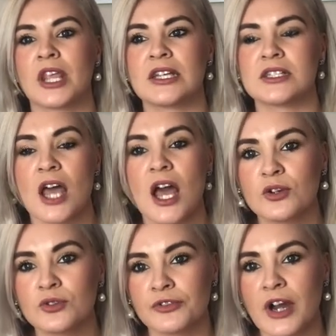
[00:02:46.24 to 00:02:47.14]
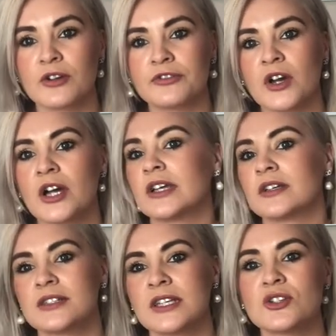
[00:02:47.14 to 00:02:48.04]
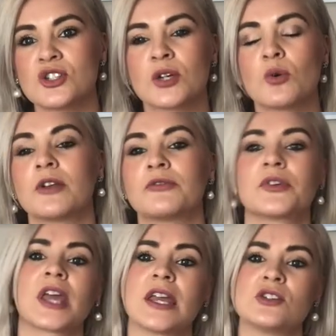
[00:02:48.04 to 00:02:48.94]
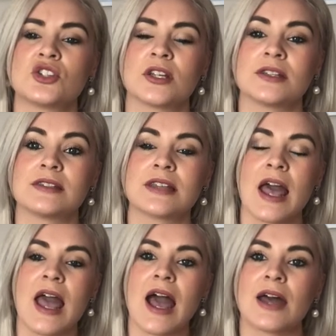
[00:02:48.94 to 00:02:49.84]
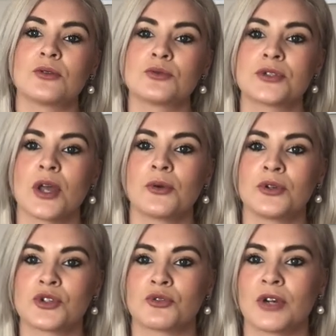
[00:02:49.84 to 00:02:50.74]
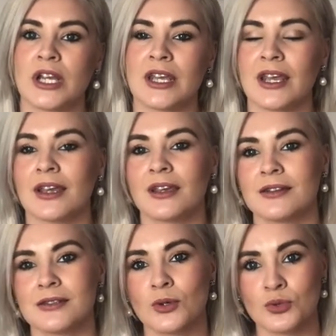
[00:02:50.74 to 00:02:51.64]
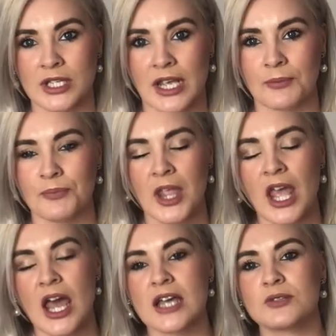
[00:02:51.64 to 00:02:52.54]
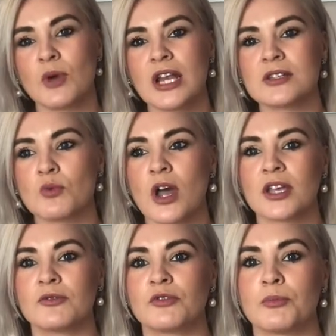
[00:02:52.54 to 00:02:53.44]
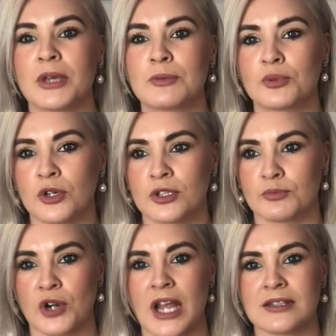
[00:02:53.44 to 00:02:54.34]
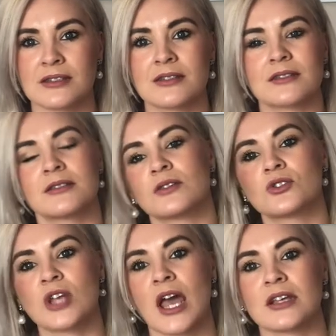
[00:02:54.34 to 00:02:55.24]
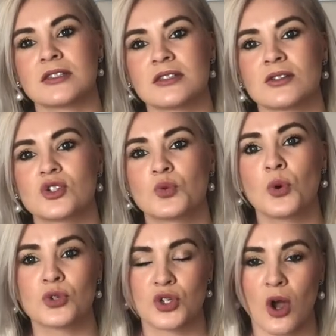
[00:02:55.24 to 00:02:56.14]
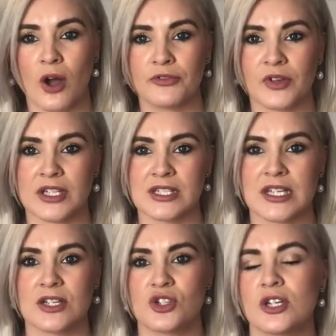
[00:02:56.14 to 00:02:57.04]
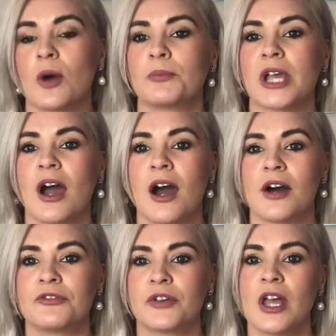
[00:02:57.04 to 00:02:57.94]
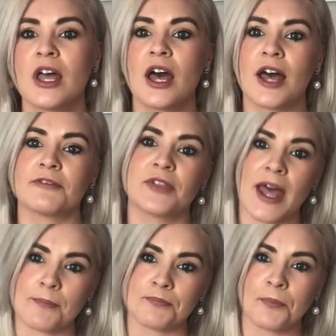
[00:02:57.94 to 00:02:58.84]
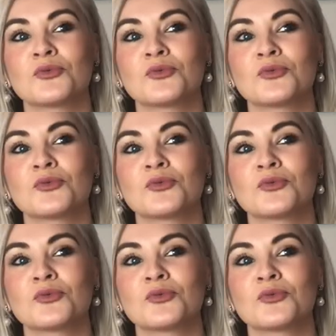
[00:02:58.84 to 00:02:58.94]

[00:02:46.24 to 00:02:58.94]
internal verifier, teaching qualifications, and also a degree in consulting, as well as working for big product brands such as Schwarzkopf and teaching on behalf of them.